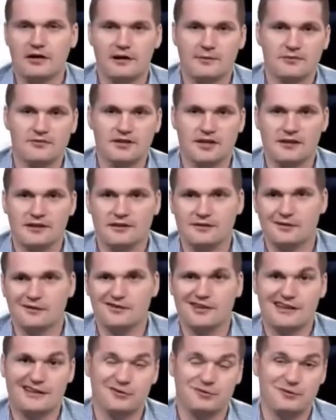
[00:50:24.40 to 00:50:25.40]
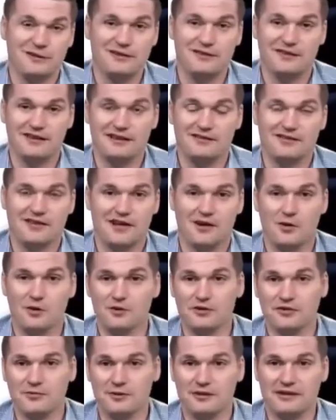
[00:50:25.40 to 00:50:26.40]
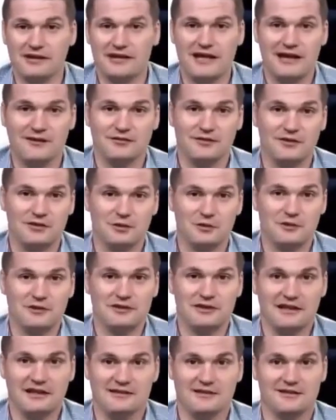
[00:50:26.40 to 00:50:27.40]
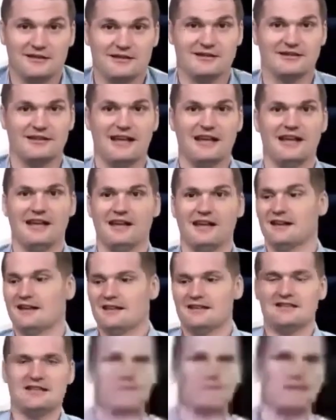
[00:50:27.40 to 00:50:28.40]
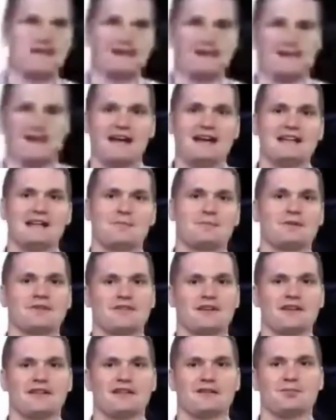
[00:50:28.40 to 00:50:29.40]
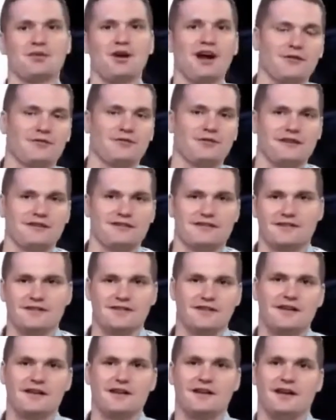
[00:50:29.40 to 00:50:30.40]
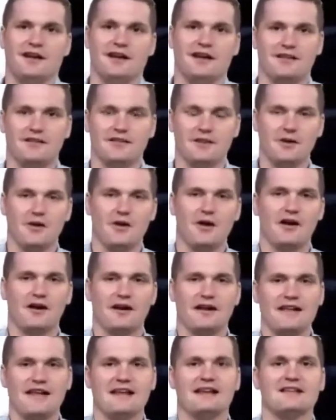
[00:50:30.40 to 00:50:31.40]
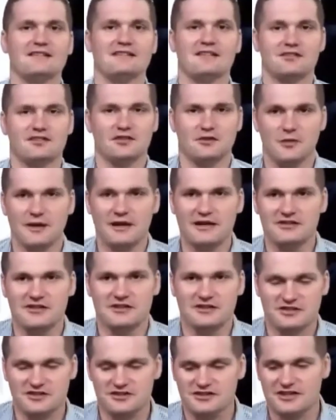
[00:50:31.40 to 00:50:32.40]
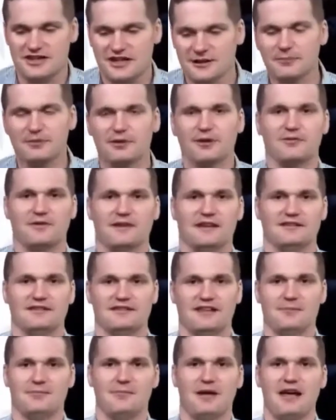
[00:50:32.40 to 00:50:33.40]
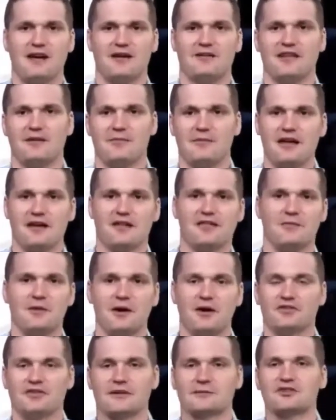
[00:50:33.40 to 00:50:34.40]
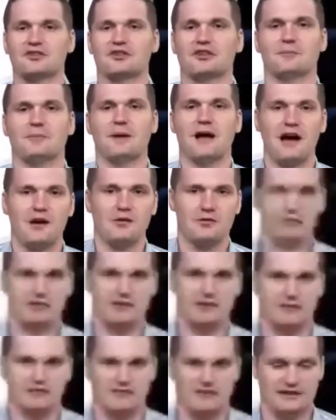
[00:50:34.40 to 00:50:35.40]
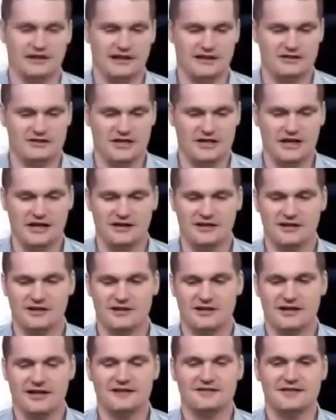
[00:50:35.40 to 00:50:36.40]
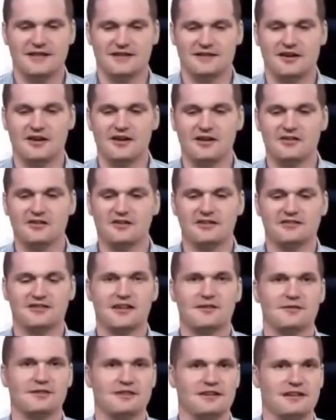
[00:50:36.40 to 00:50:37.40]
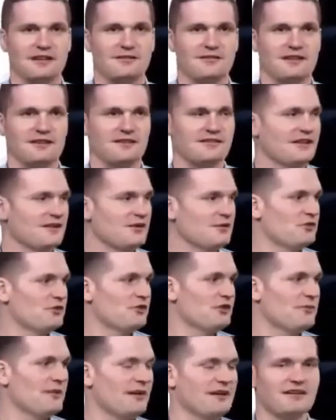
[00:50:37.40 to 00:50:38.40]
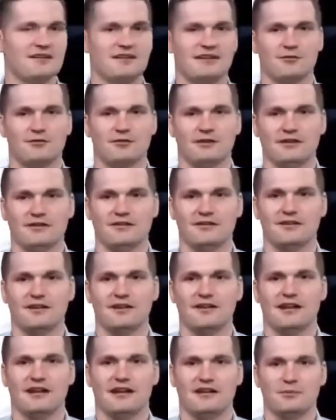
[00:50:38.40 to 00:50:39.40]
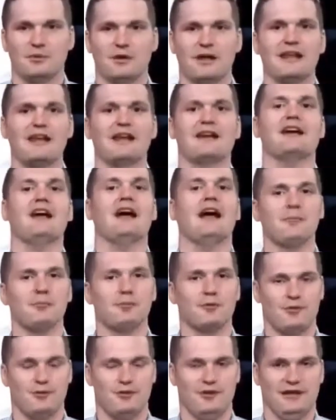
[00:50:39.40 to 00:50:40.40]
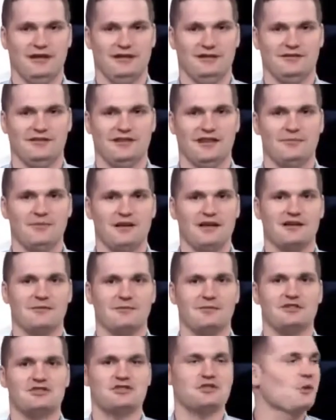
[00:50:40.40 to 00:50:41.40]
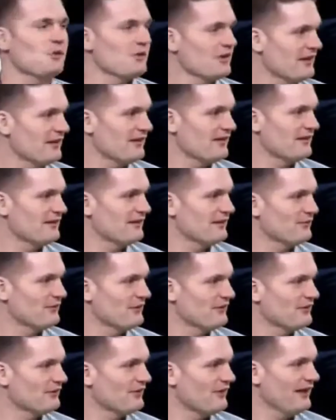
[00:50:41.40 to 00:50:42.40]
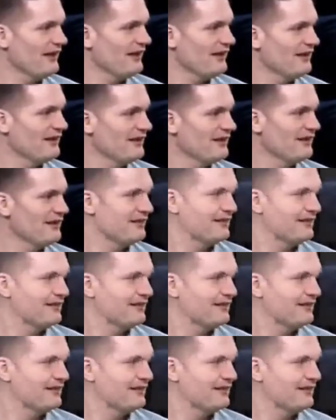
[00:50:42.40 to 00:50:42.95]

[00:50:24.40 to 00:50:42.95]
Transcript: and I'm selling, there's like 3 things that I ultimately have to do at the end of the day to make 90% of the profits. There are, in any situation, just a couple of things that matter the most. I'm sure in powerlifting, AJ, it's not the 117 things that you do to make a difference. It's probably a couple things that make a majority of the difference, right? Yep.